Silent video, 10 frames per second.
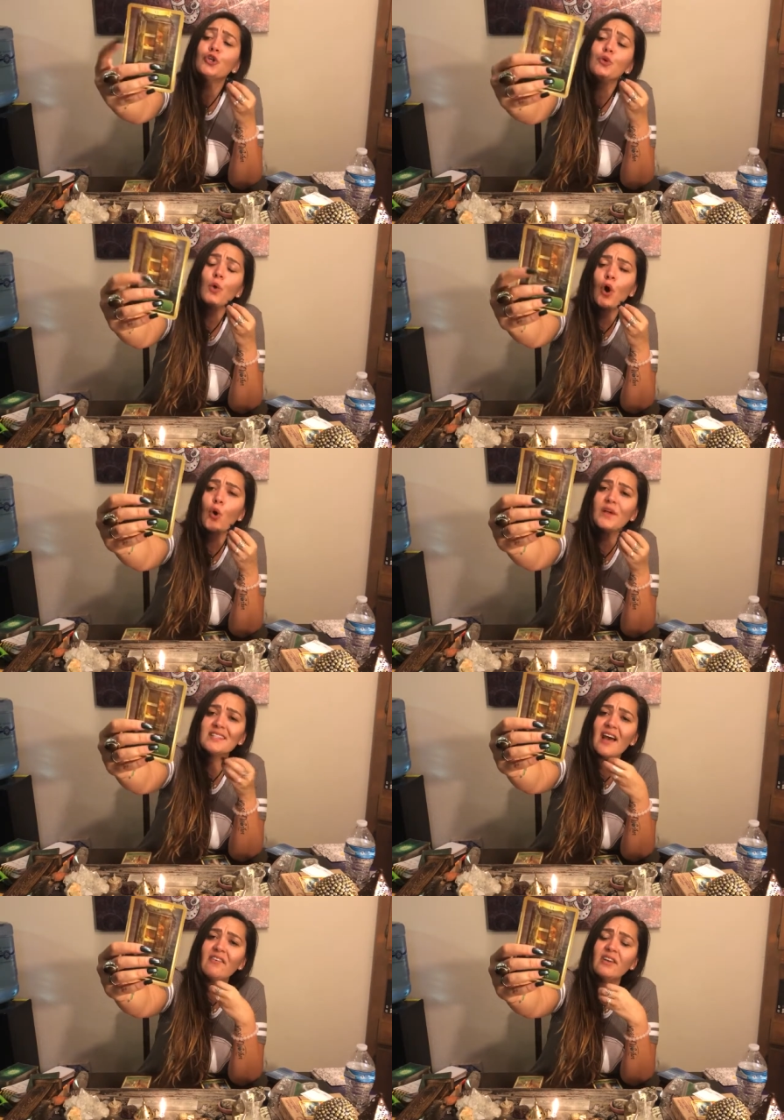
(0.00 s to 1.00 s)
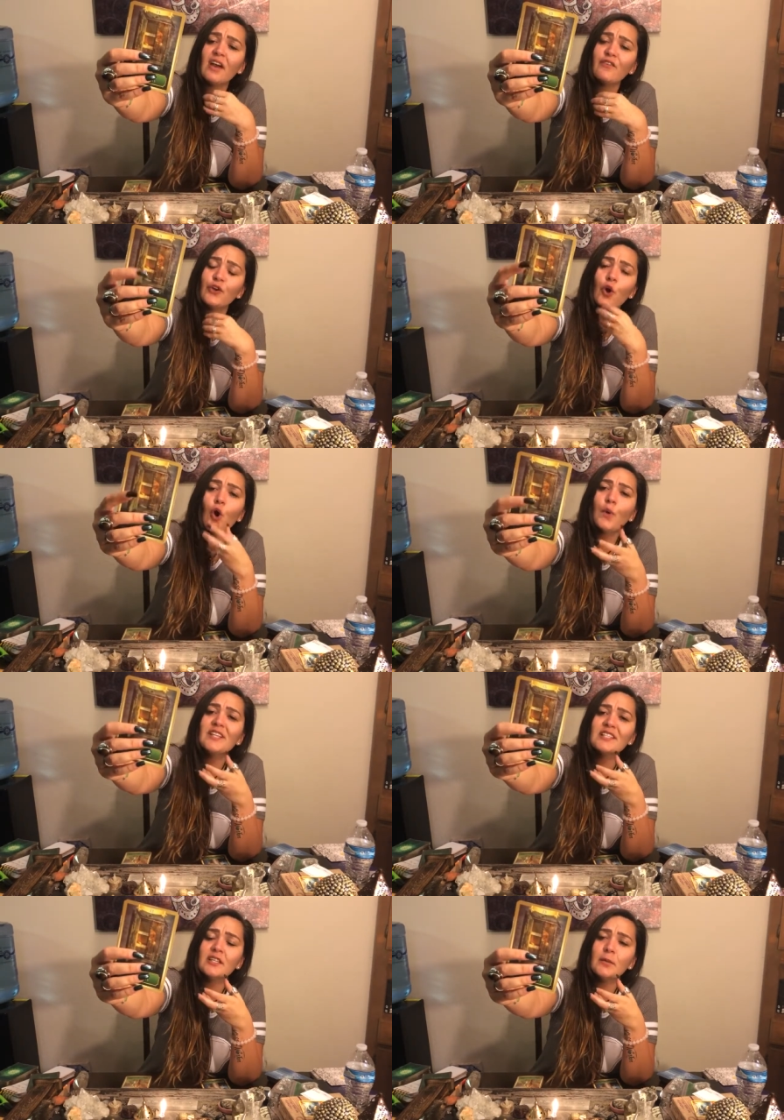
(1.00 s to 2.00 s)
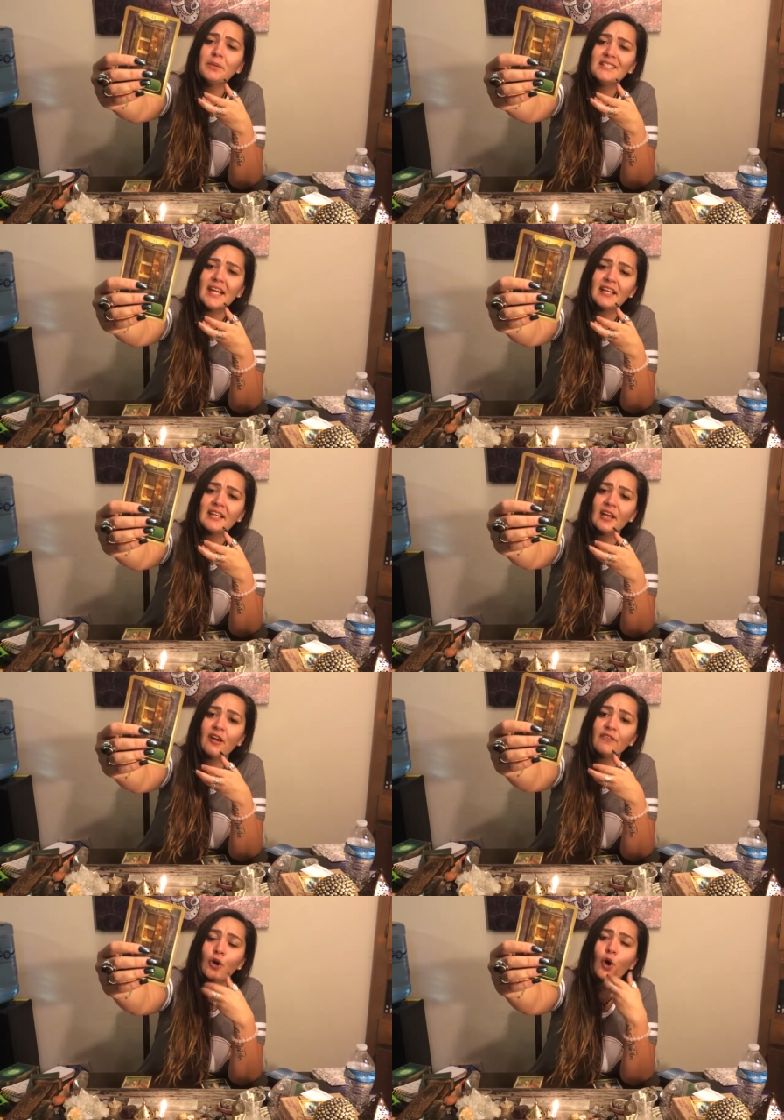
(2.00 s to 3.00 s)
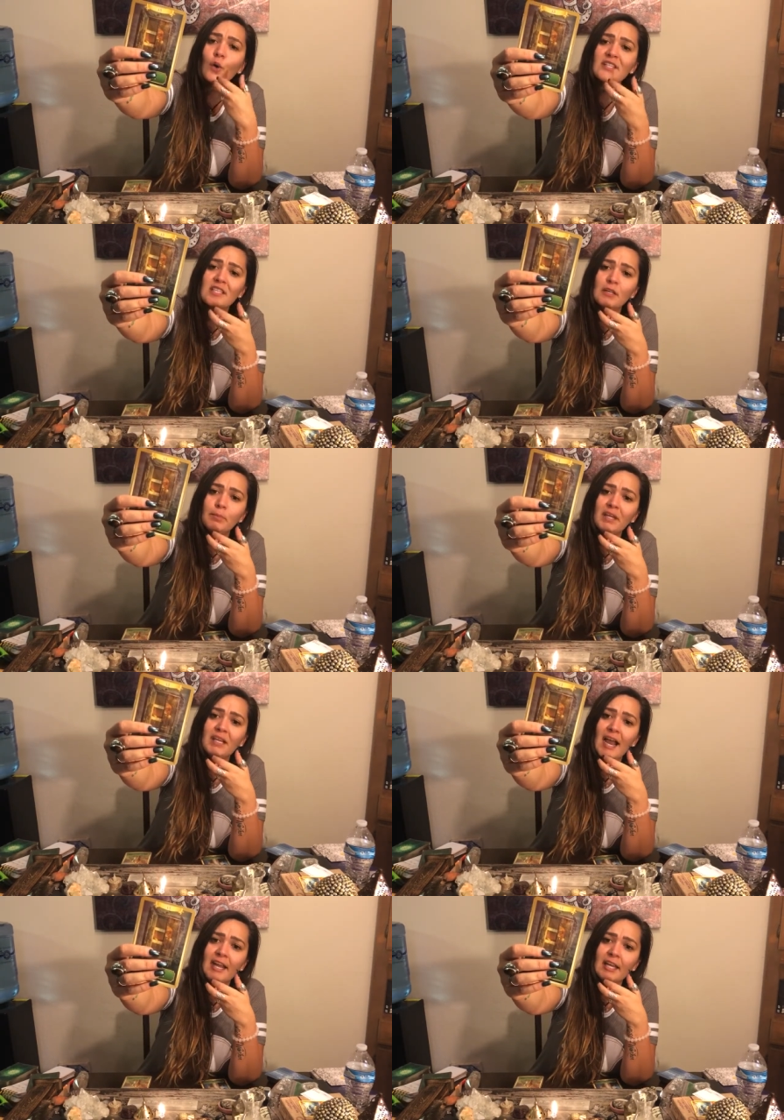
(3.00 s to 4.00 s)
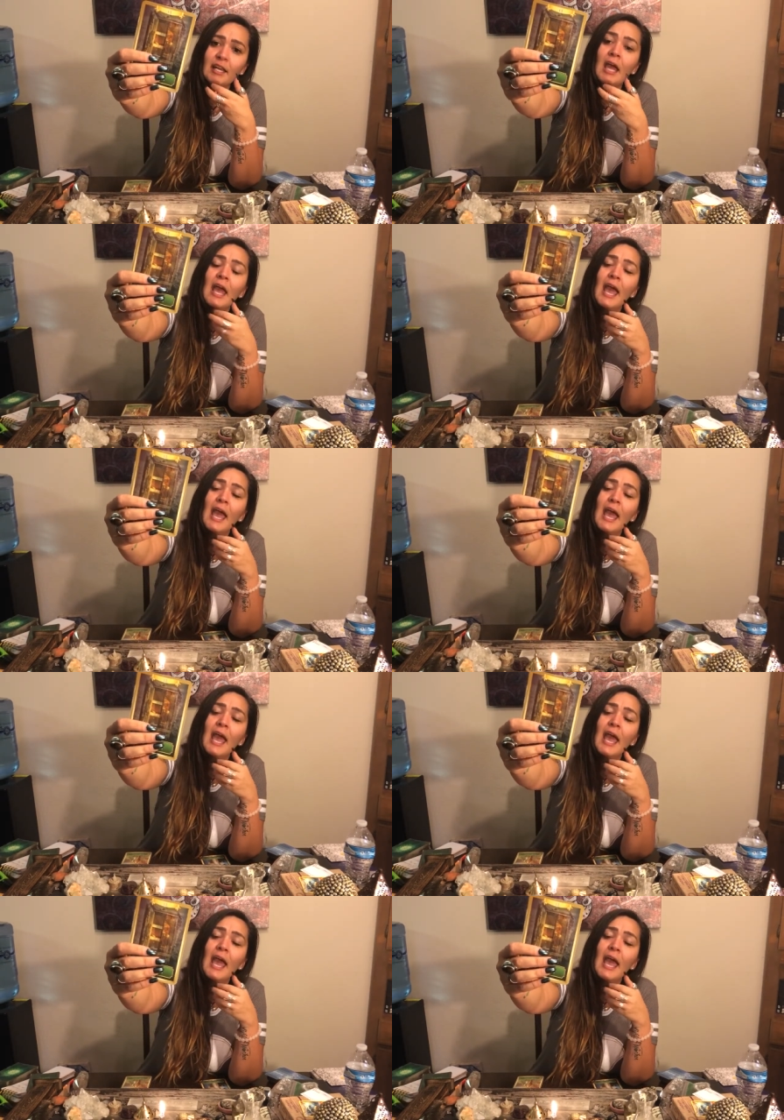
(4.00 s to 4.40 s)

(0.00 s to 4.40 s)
You will always have enough. You're always going to be taken care of. You're always going to be guided